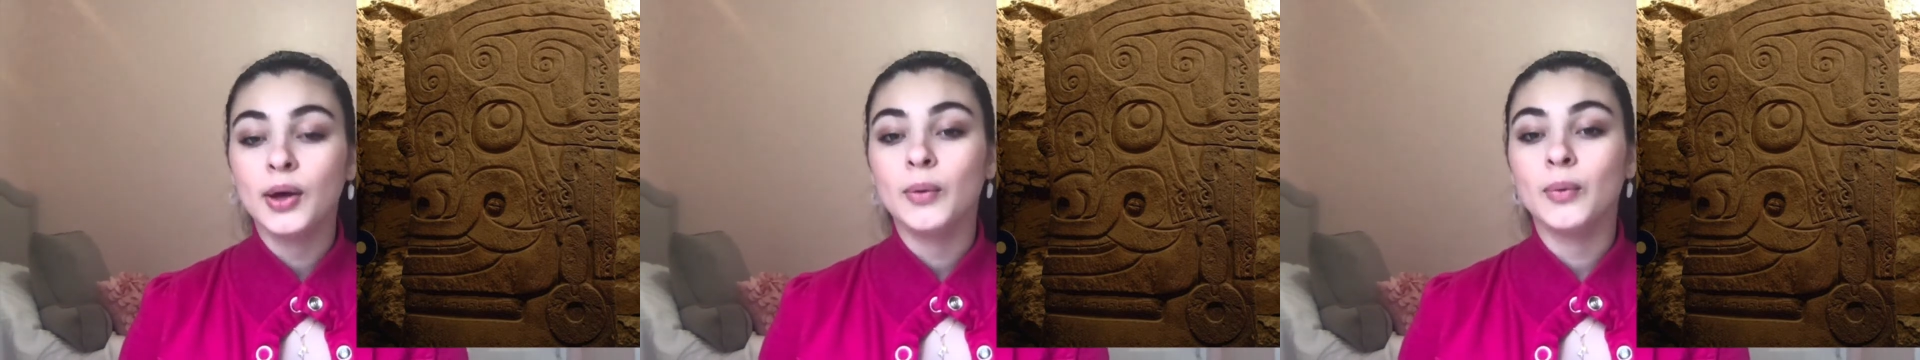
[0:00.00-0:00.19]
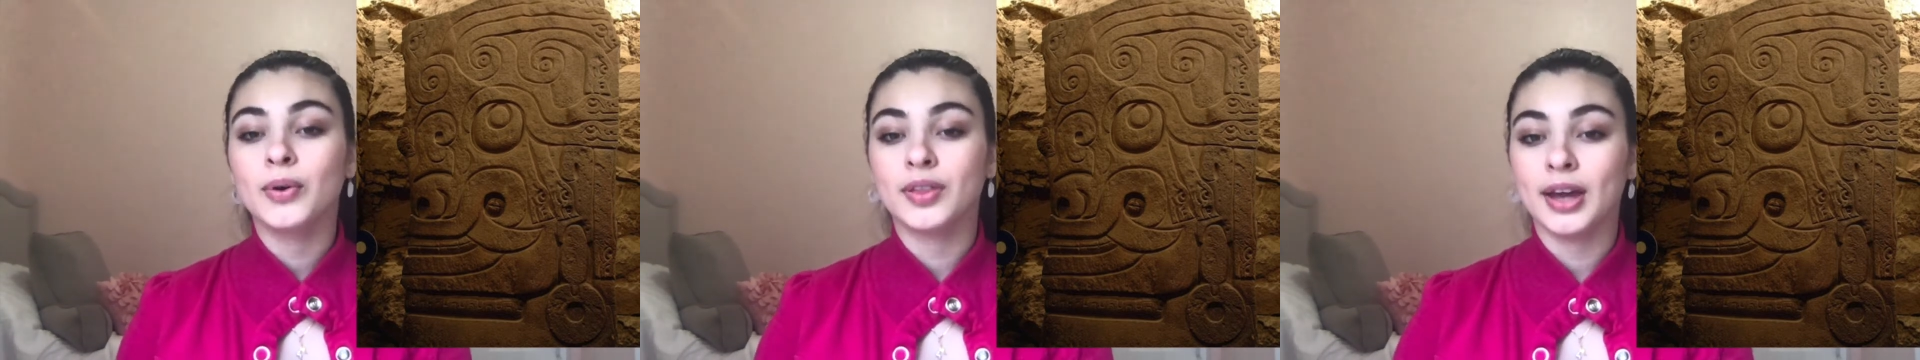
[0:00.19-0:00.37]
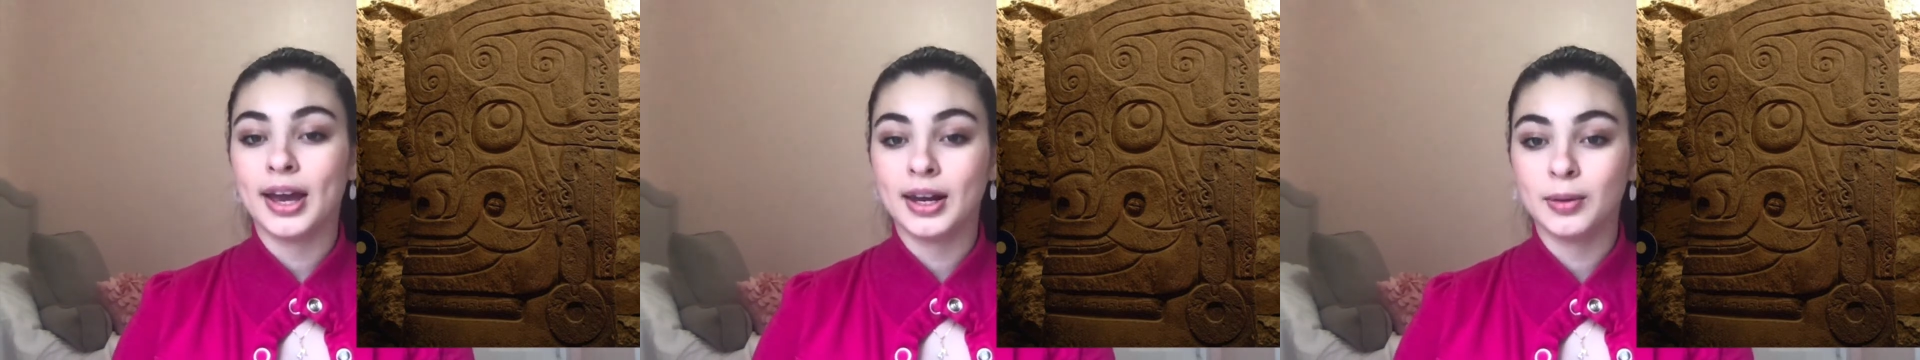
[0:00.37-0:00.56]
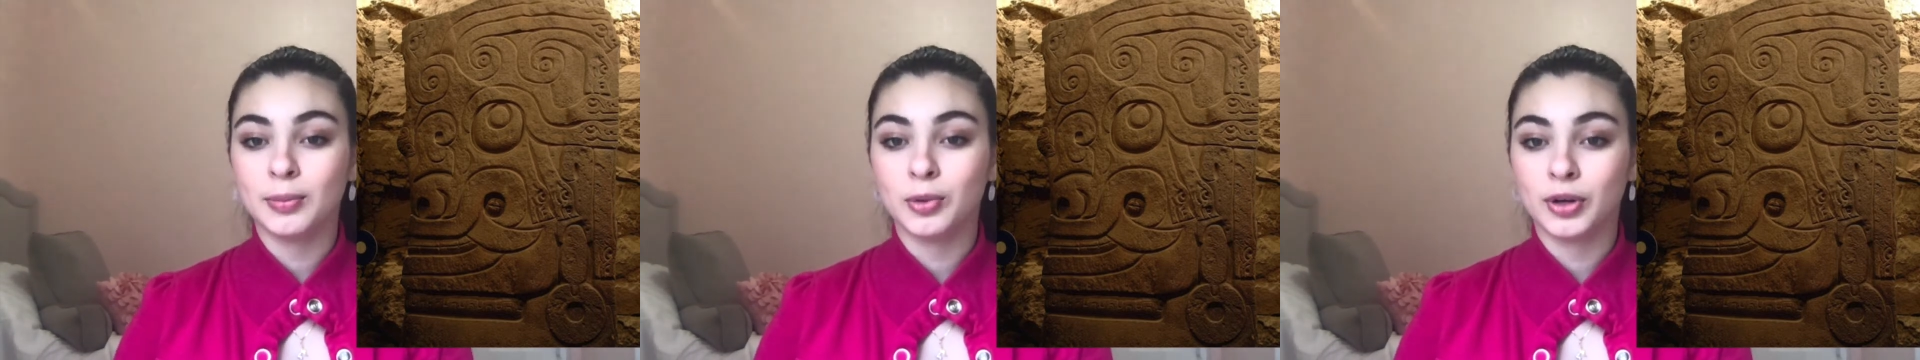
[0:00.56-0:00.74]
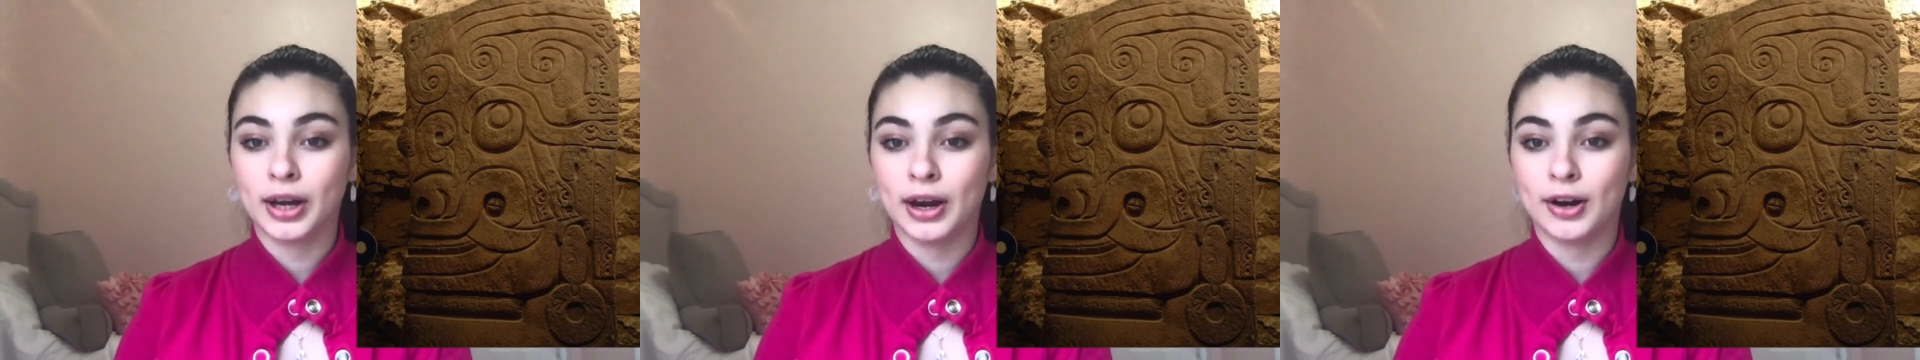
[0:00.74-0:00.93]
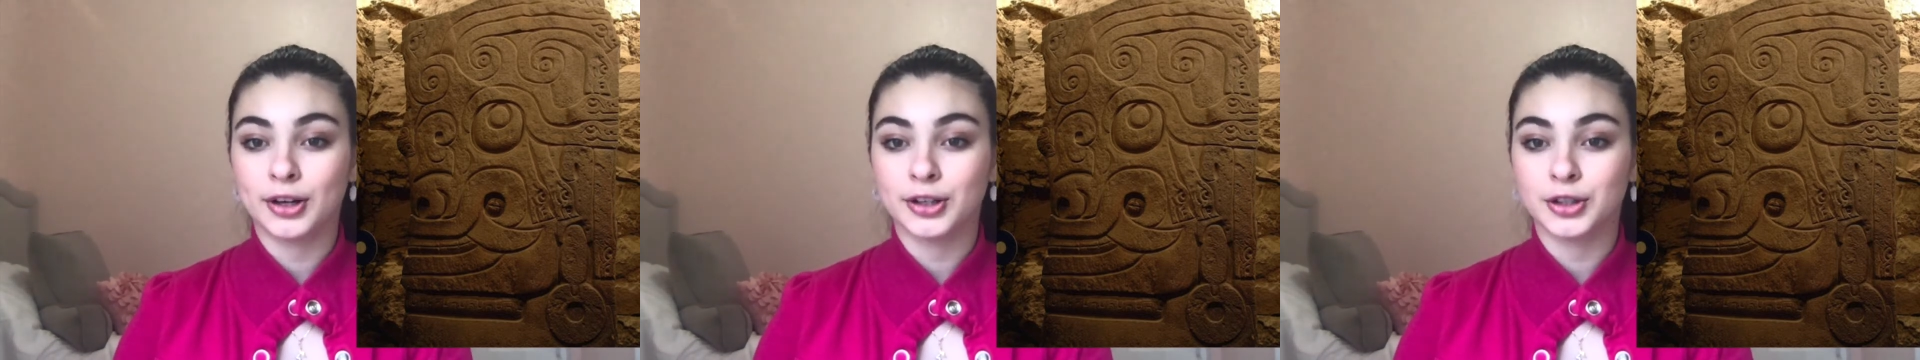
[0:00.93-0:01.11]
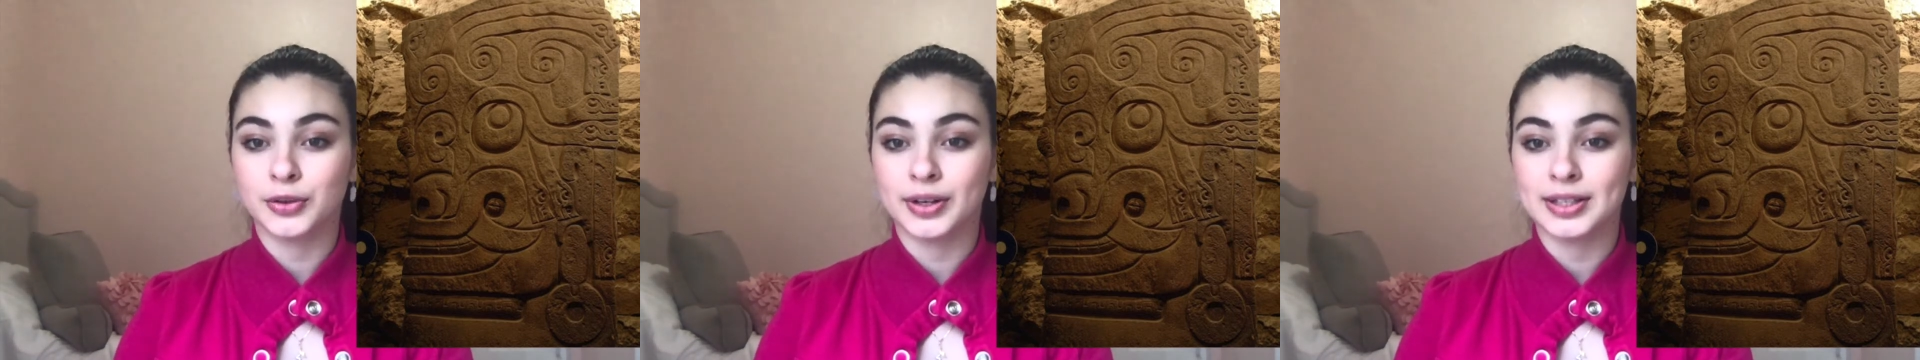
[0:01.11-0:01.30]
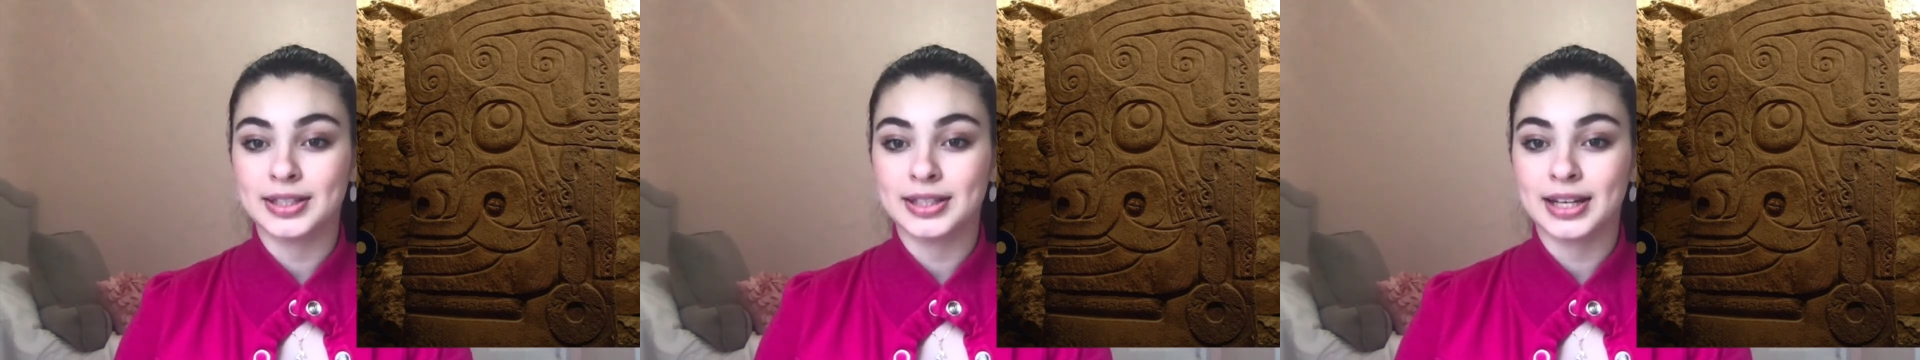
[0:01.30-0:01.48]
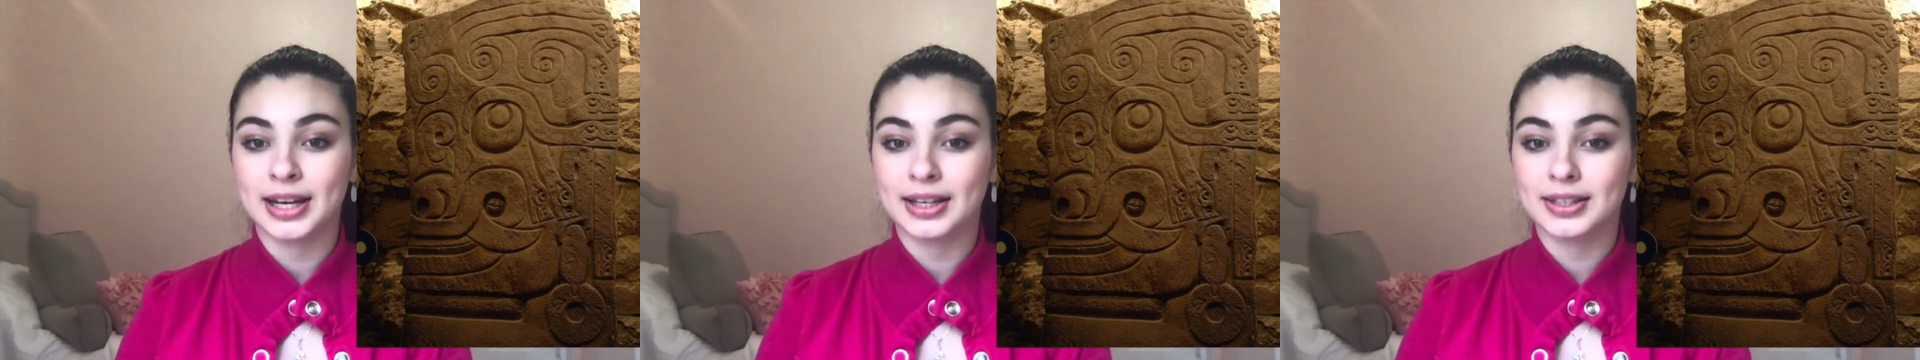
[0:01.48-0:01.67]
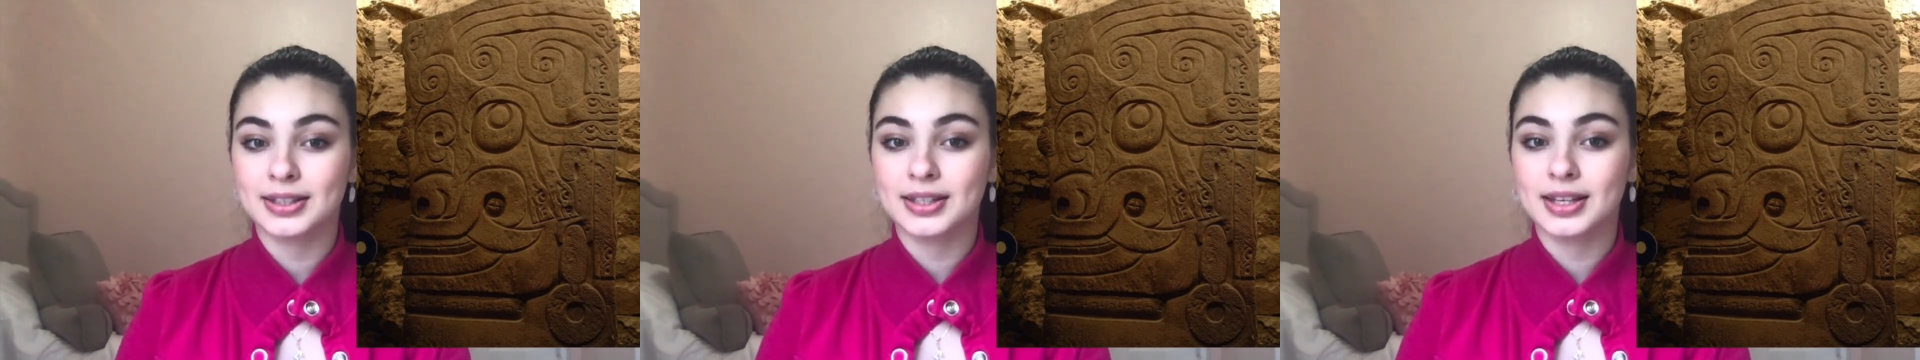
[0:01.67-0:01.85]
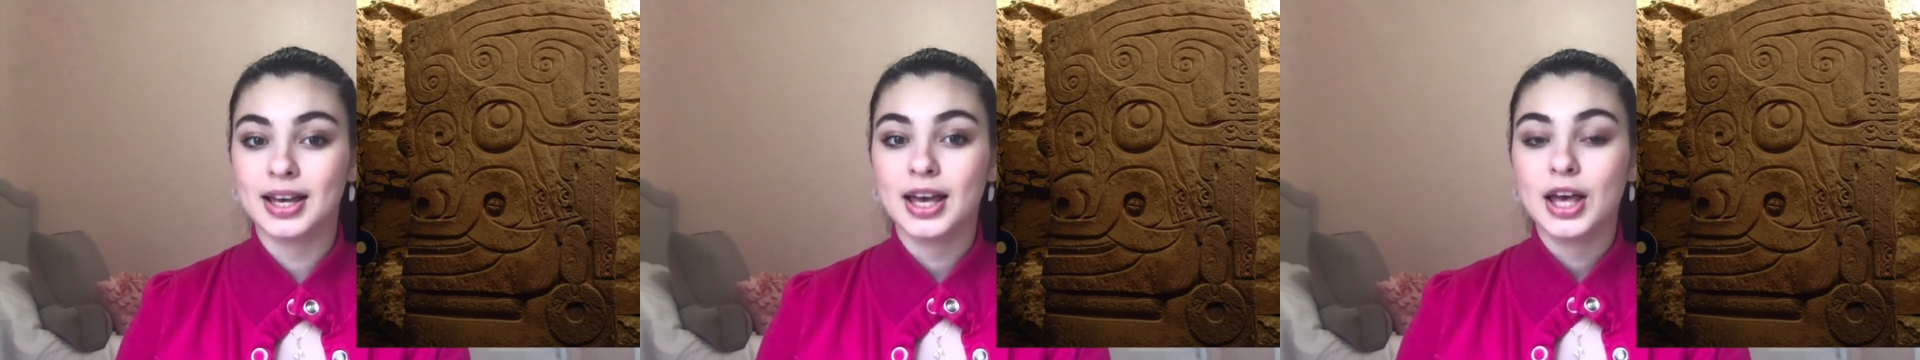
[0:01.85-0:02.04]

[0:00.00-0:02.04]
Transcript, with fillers: with animal characteristics.